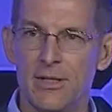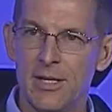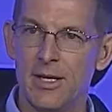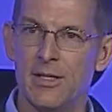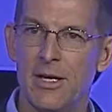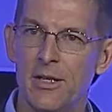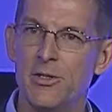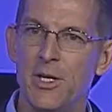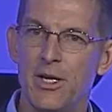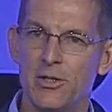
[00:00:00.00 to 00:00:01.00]

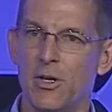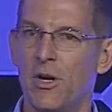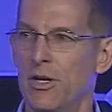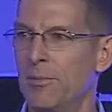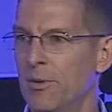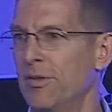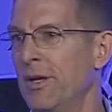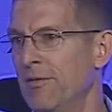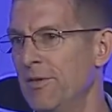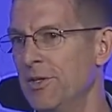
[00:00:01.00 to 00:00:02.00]
technology has caught up with
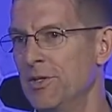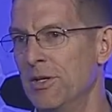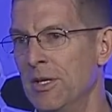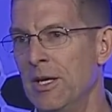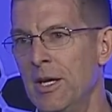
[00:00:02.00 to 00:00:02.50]
that vision.